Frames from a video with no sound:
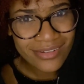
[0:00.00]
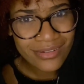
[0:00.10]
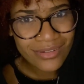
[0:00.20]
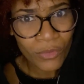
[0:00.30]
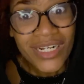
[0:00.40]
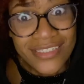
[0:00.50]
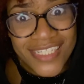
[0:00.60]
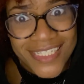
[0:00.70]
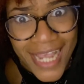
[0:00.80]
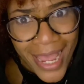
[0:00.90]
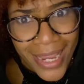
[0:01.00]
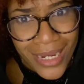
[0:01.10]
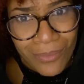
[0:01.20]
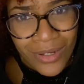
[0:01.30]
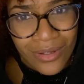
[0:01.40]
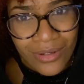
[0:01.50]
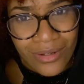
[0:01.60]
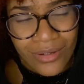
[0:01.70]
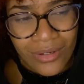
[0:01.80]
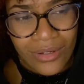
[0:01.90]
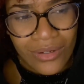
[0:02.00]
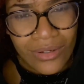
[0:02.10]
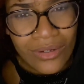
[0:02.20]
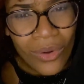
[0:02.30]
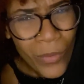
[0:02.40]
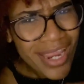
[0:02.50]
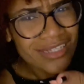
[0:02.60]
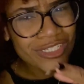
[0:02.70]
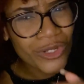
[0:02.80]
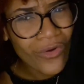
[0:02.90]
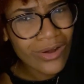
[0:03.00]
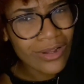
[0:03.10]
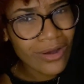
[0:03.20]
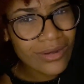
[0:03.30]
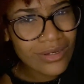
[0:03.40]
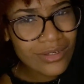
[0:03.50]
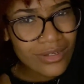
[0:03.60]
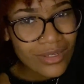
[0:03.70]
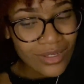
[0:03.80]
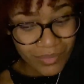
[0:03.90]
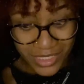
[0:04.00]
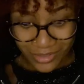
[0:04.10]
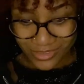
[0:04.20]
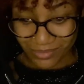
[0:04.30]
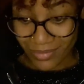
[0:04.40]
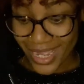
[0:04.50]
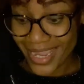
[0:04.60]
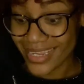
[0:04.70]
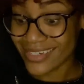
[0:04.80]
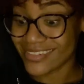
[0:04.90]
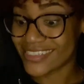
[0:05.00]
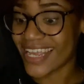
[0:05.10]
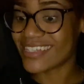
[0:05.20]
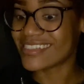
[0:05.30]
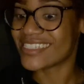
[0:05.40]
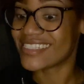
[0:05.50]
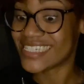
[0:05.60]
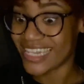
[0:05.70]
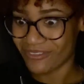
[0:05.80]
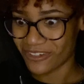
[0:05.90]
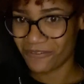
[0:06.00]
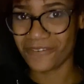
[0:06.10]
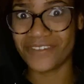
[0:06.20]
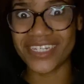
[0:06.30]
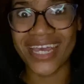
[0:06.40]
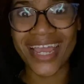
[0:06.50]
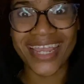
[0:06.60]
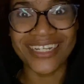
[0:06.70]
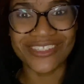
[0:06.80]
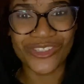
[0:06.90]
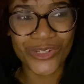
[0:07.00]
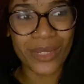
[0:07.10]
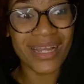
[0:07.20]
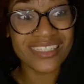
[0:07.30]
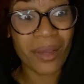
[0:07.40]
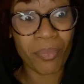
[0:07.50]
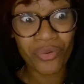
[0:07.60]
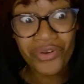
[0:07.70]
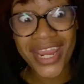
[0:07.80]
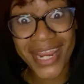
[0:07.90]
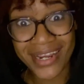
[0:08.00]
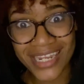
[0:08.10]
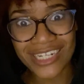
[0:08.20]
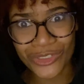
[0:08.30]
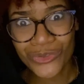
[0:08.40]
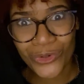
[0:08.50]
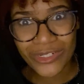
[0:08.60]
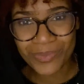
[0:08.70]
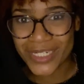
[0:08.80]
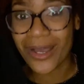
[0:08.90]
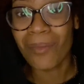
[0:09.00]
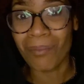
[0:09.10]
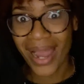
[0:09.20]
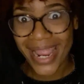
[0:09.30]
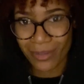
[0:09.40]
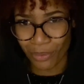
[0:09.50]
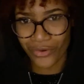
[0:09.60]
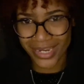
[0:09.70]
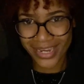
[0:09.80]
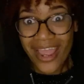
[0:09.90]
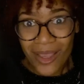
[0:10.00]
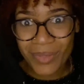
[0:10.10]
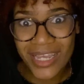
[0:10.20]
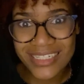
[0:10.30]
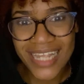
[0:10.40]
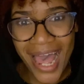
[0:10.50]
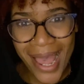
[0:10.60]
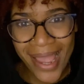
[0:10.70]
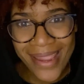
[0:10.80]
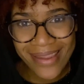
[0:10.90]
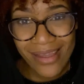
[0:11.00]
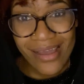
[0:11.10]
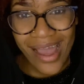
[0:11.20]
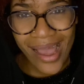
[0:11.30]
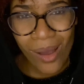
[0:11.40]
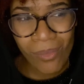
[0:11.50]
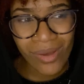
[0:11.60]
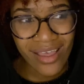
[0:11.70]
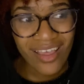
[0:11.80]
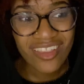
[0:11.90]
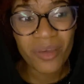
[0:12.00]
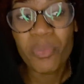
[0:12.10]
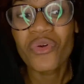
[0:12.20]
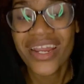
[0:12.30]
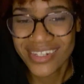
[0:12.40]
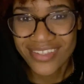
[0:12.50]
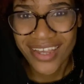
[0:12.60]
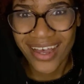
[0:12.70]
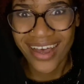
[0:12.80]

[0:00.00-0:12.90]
What is the time? Where is your clock? Because mine says it's 11:59, so you better pray that you don't become my prey, because I am the predator.